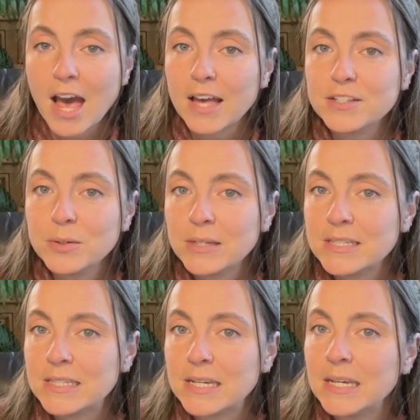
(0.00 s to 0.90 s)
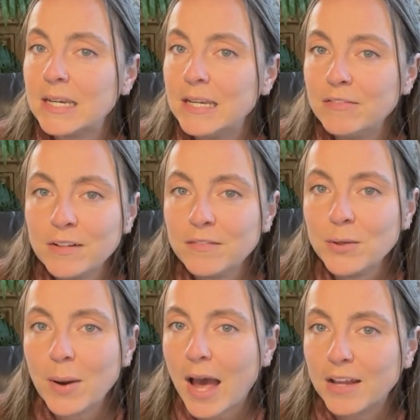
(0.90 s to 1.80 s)
As you can see, even if
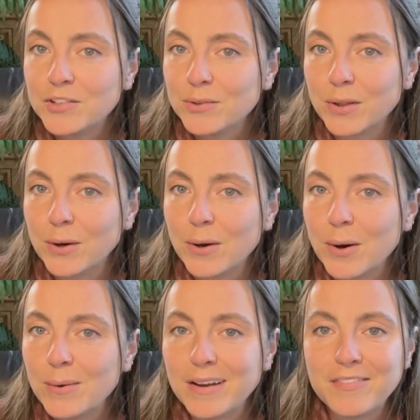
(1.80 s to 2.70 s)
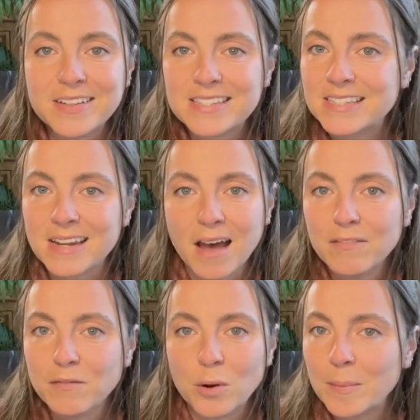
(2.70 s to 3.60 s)
you add your logo, if it's
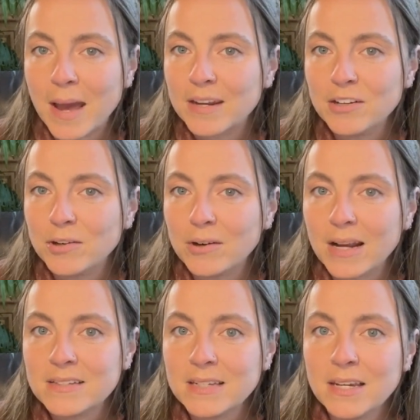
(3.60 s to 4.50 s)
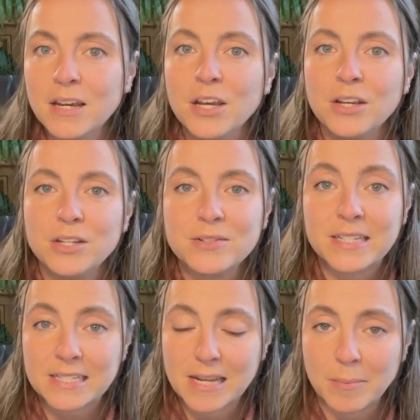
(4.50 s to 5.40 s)
not formatted correctly,
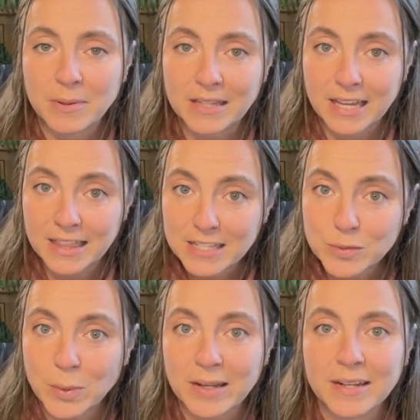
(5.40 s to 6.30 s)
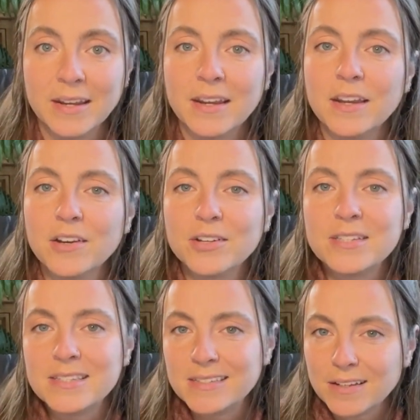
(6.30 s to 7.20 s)
using a template like this one, it
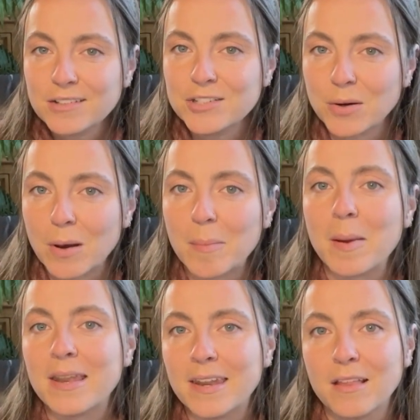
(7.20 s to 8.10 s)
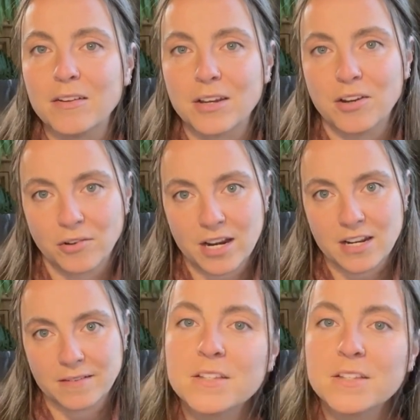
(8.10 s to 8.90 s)
could still show up not looking great.